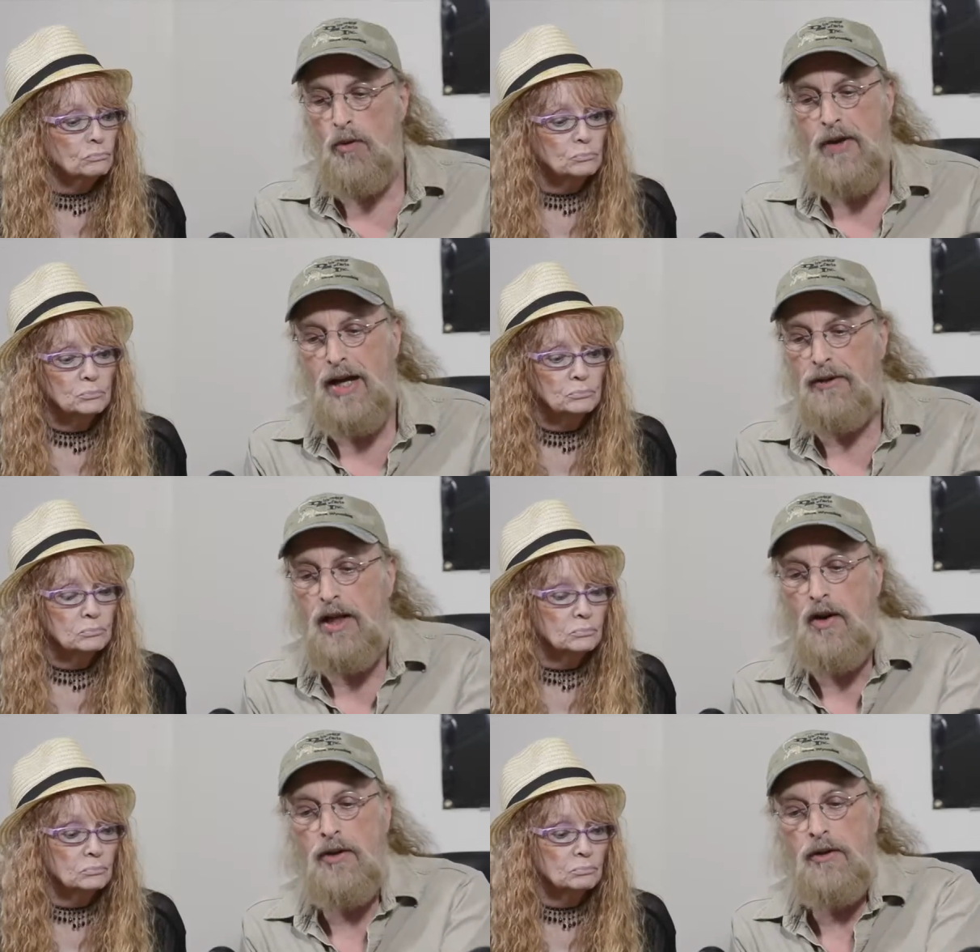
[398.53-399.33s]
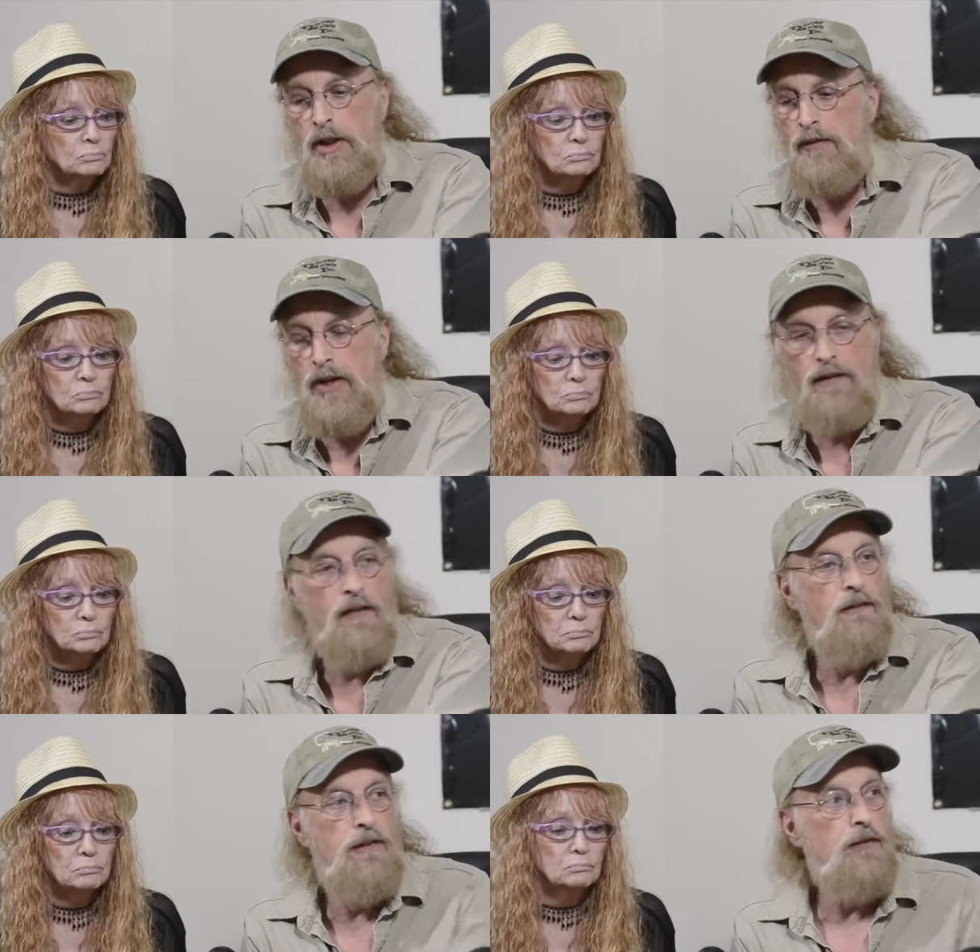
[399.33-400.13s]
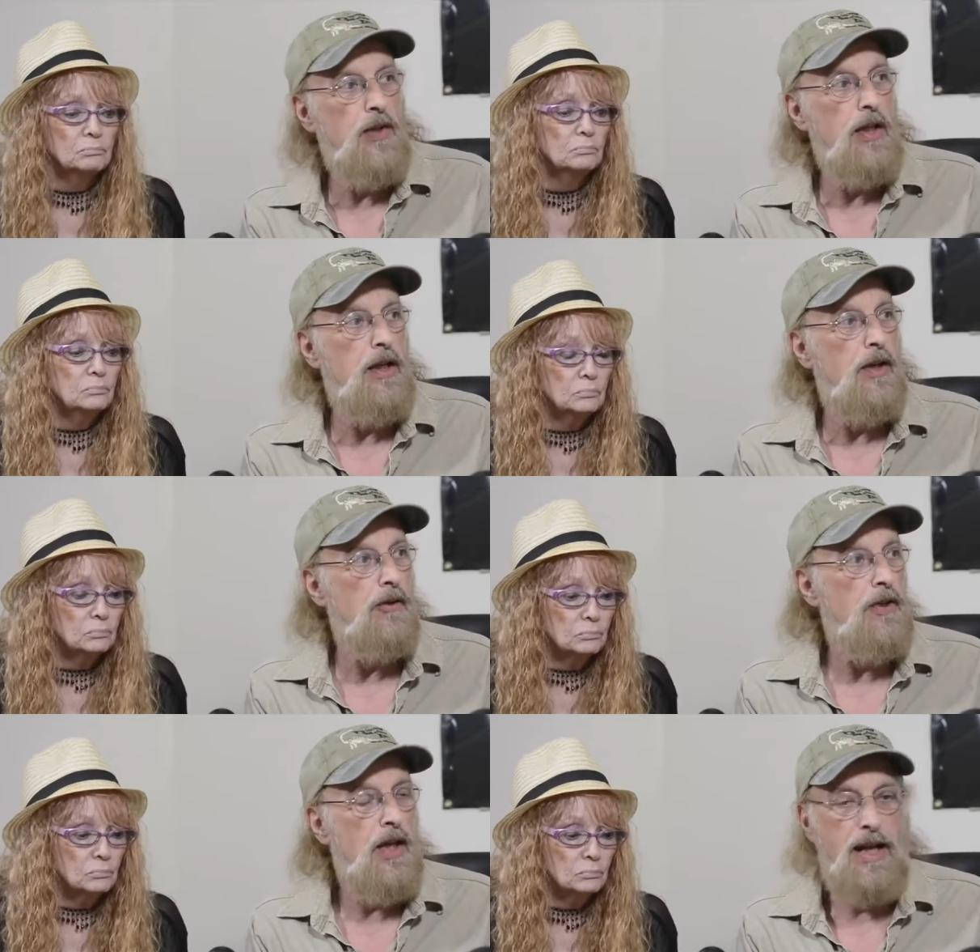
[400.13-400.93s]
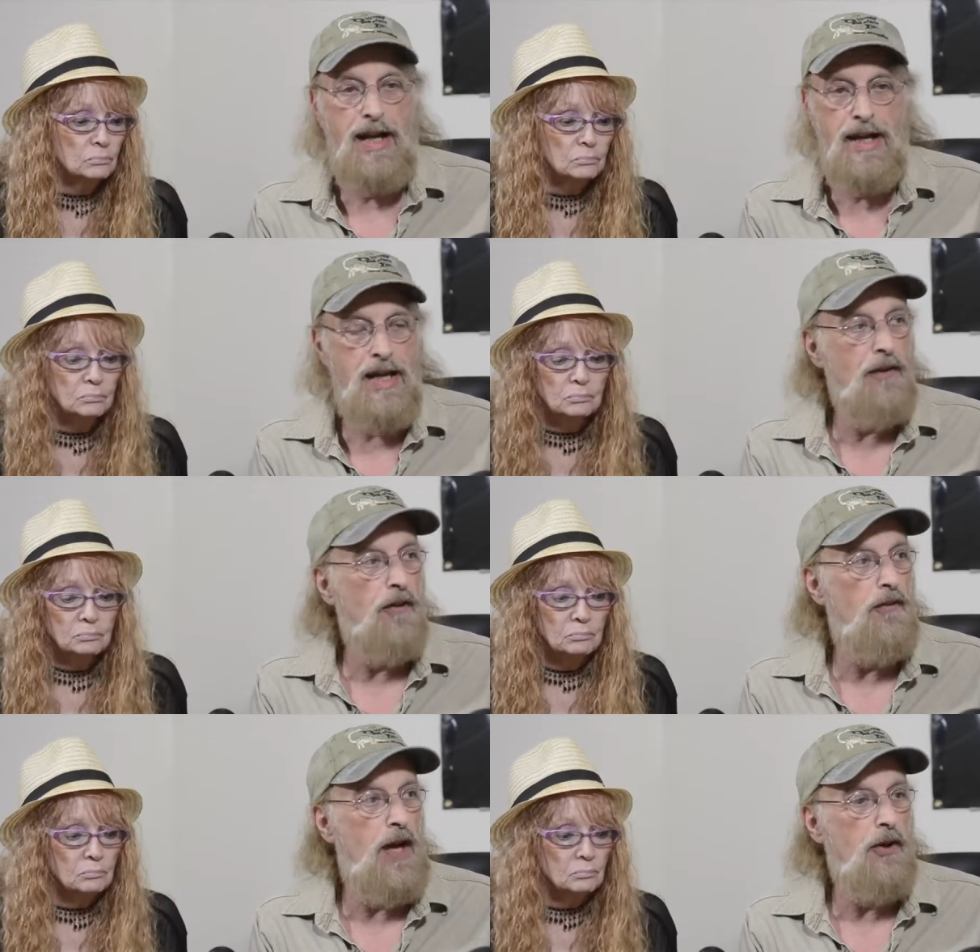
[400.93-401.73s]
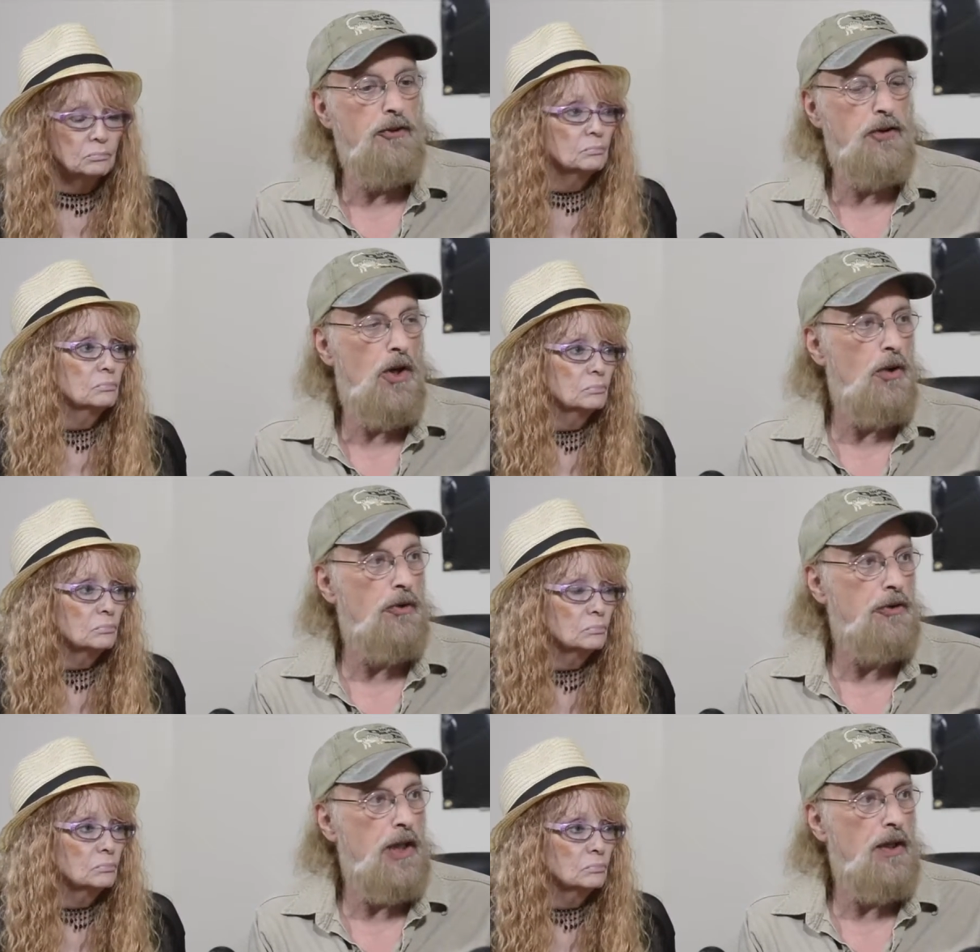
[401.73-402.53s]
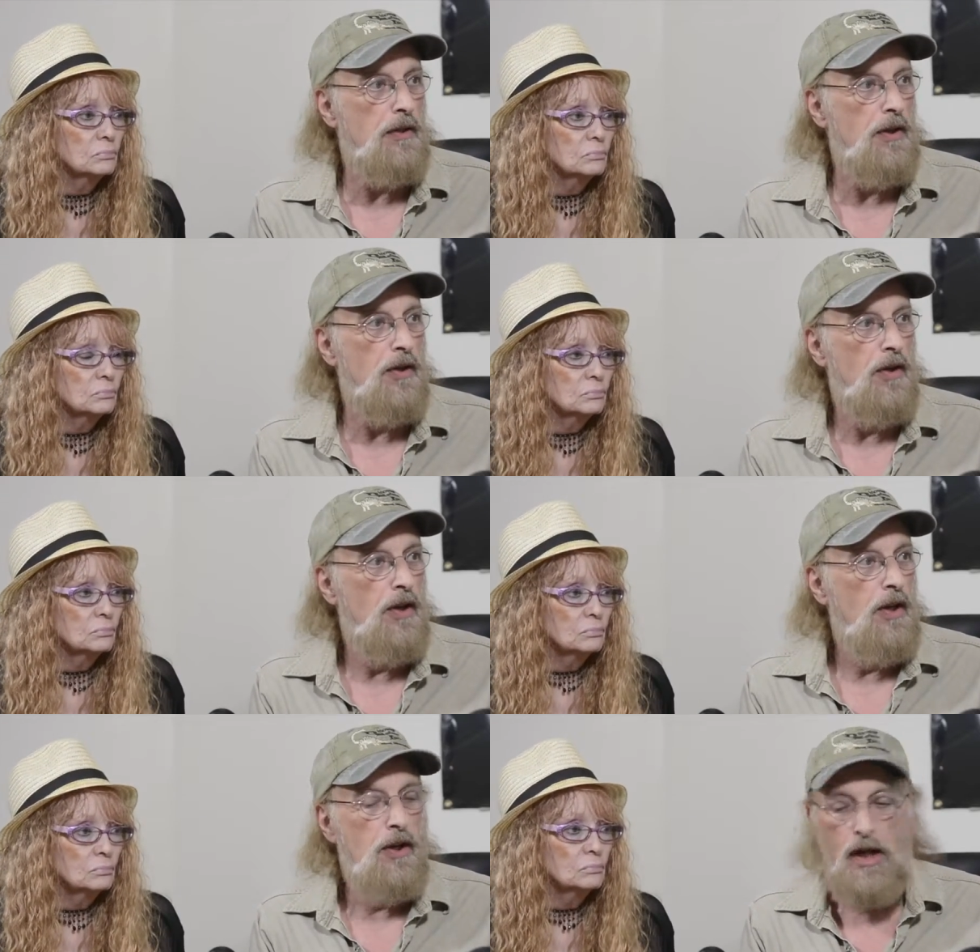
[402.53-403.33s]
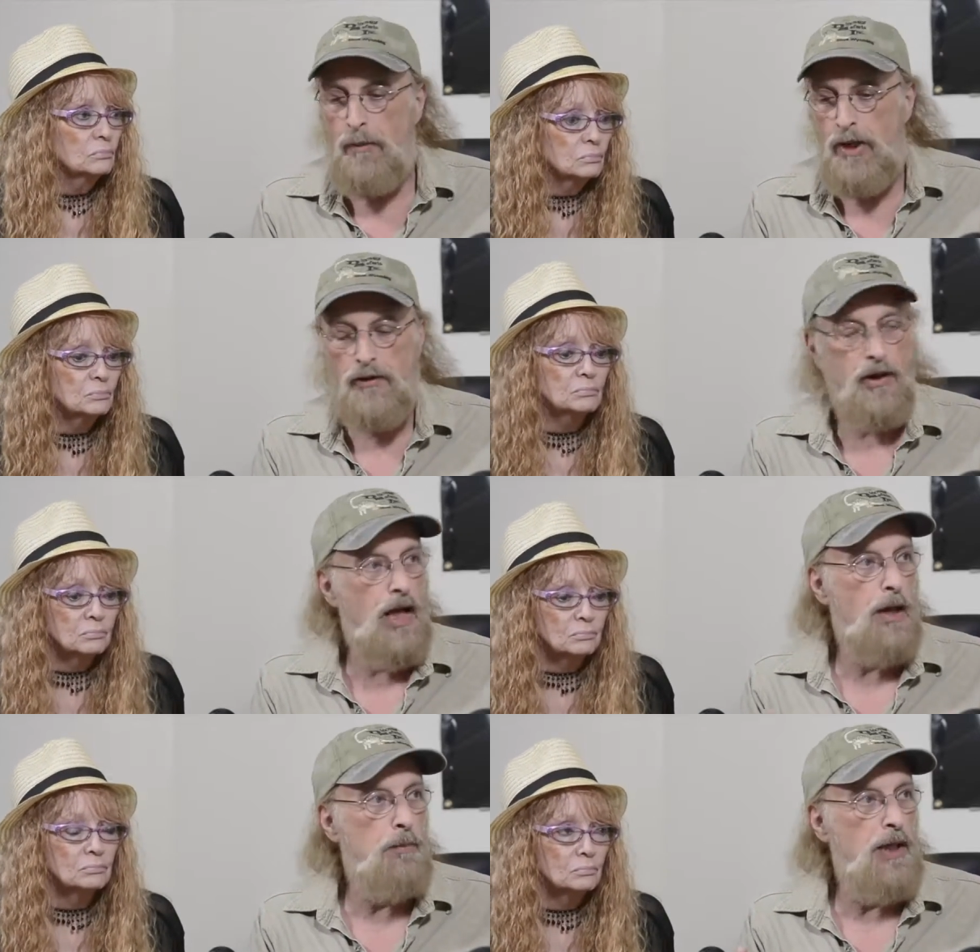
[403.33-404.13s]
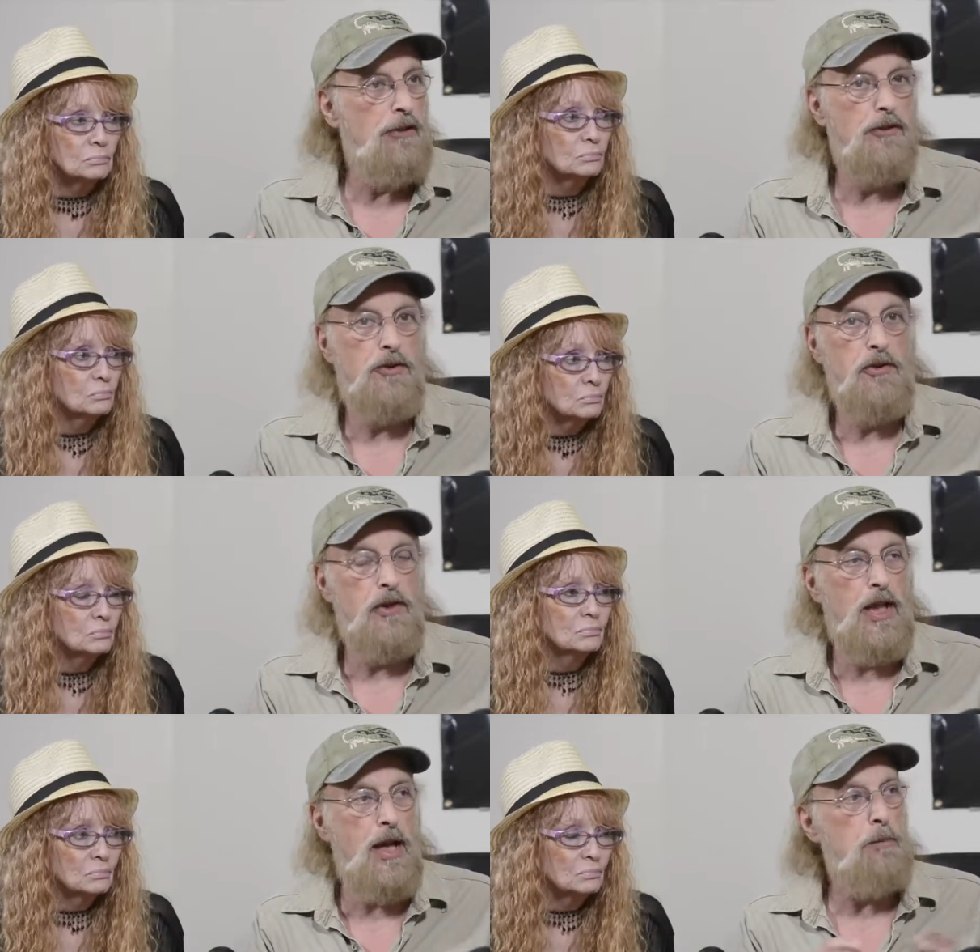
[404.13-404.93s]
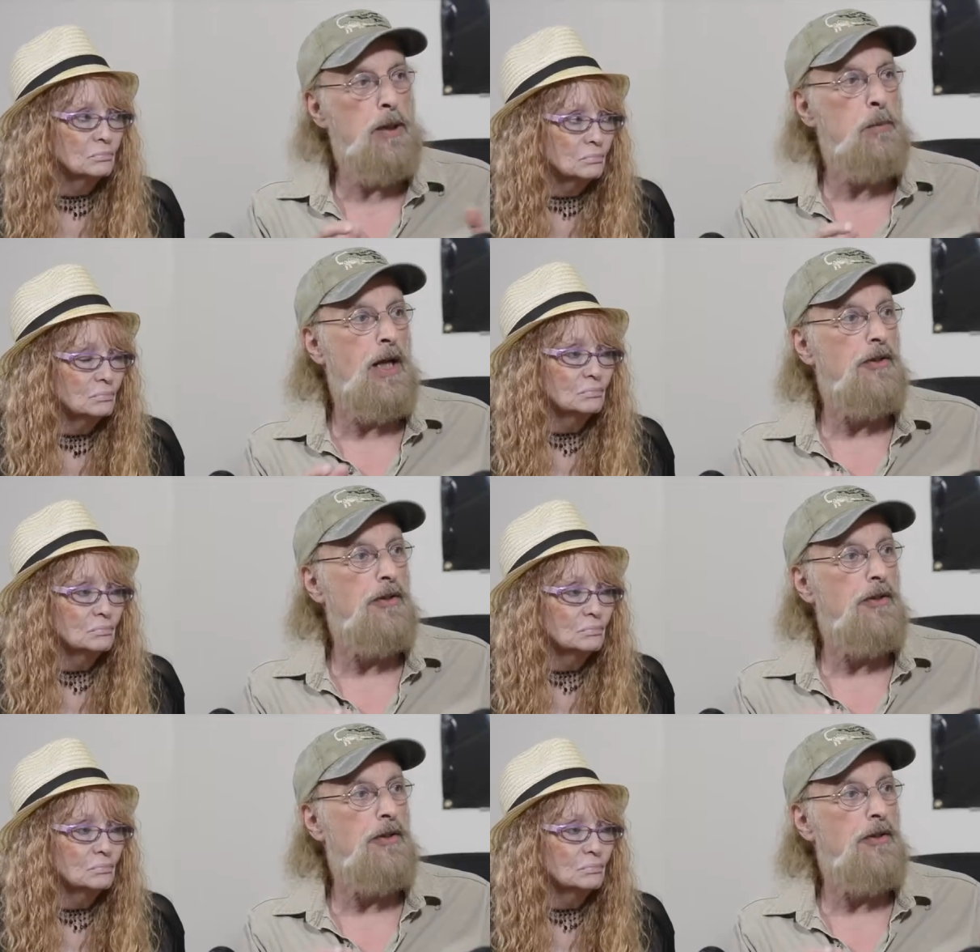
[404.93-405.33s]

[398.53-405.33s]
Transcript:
Speaker 1: moved out there and lived there for 50 years and never found a skull or skeleton. I mean, there's a lot of pieces. there's a lot of people